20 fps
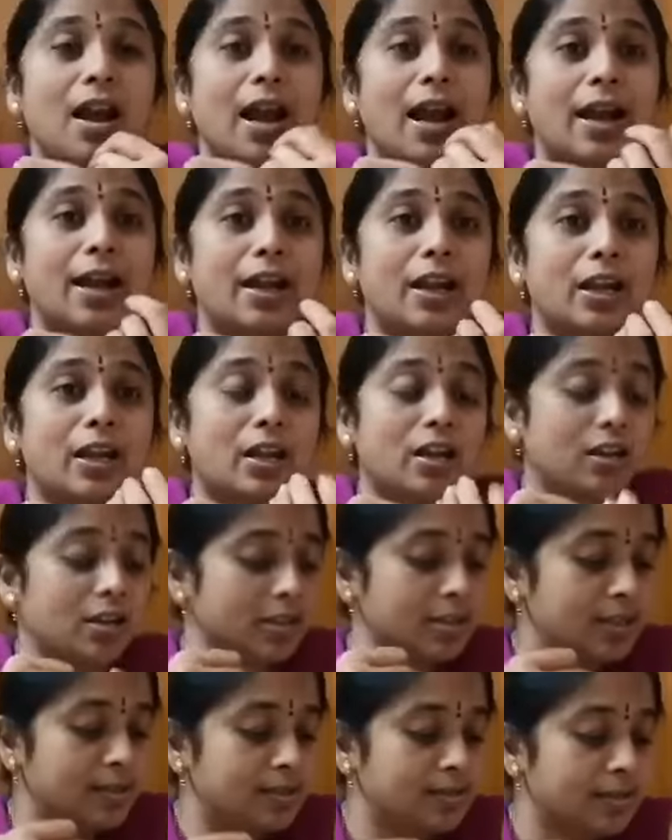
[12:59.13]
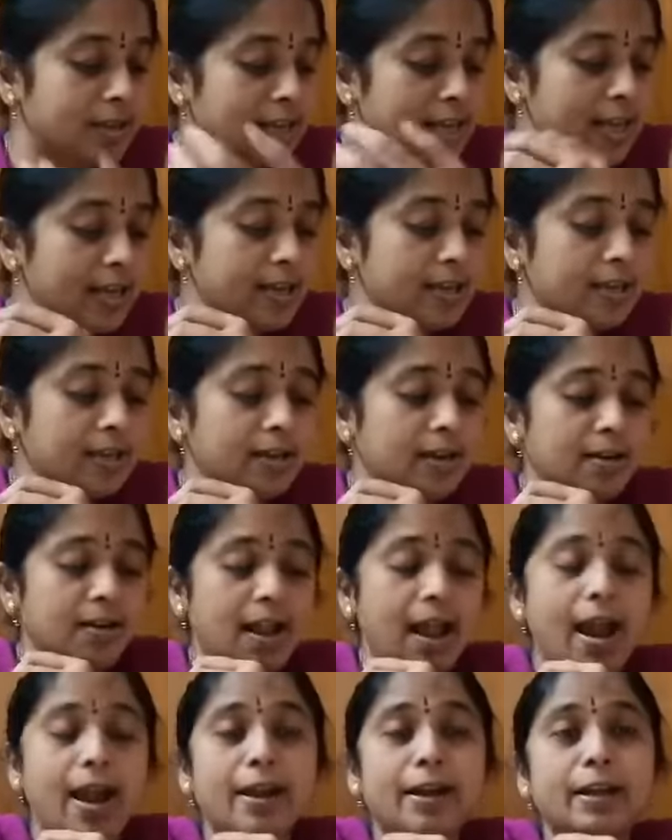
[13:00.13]
And this
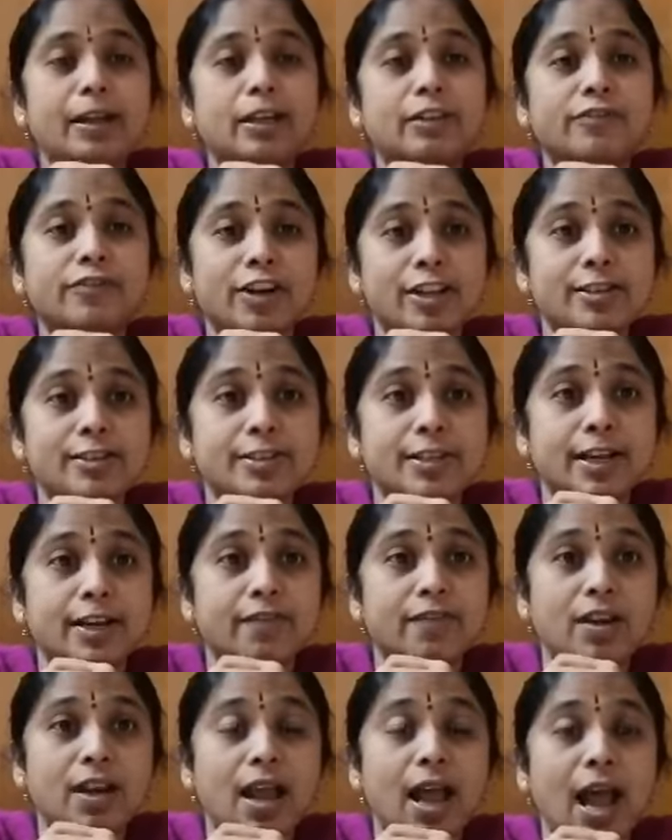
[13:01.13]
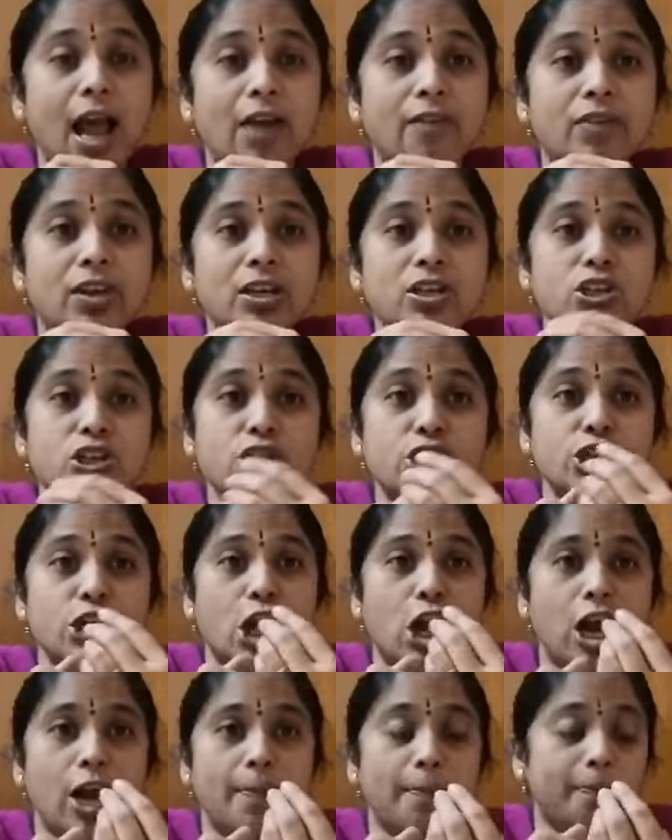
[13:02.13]
eagle and vulture will have a
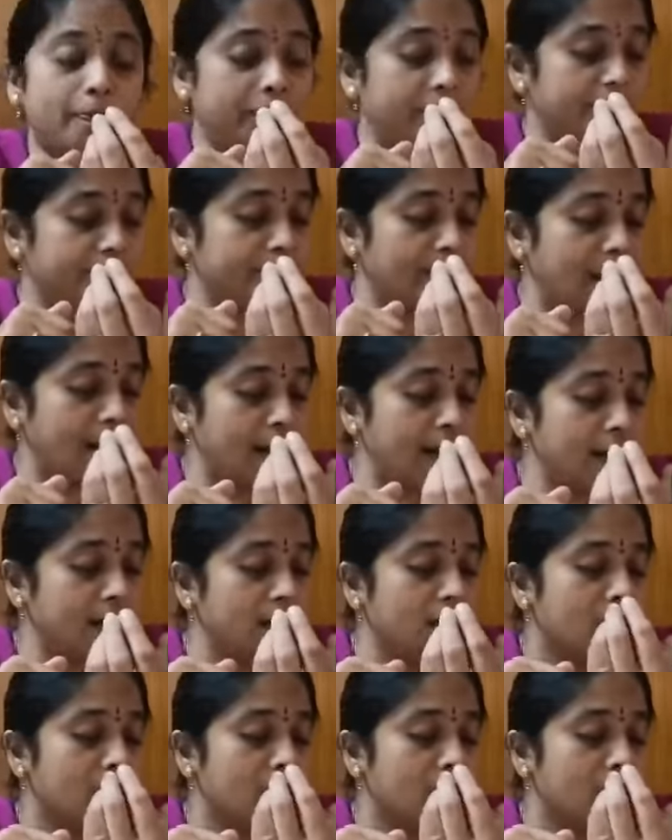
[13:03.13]
sharp and